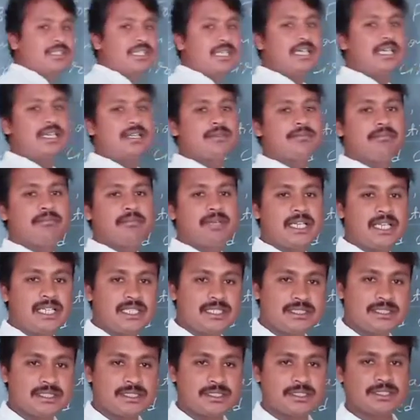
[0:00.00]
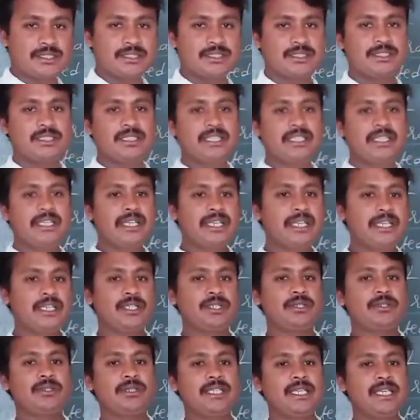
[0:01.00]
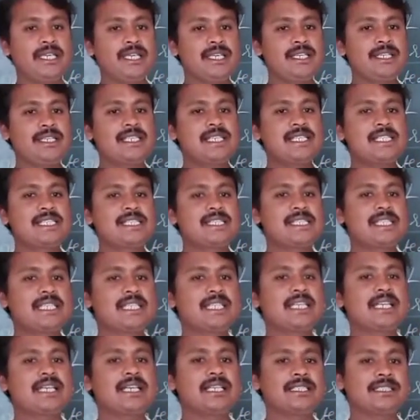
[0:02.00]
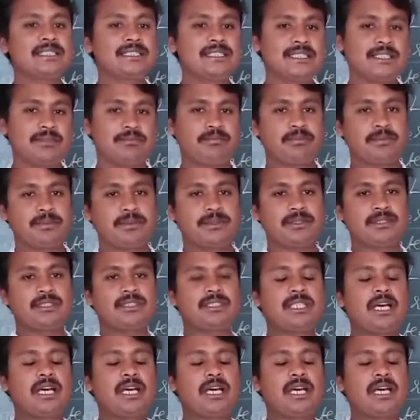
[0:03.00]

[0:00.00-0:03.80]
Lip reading: are merged into a single chip.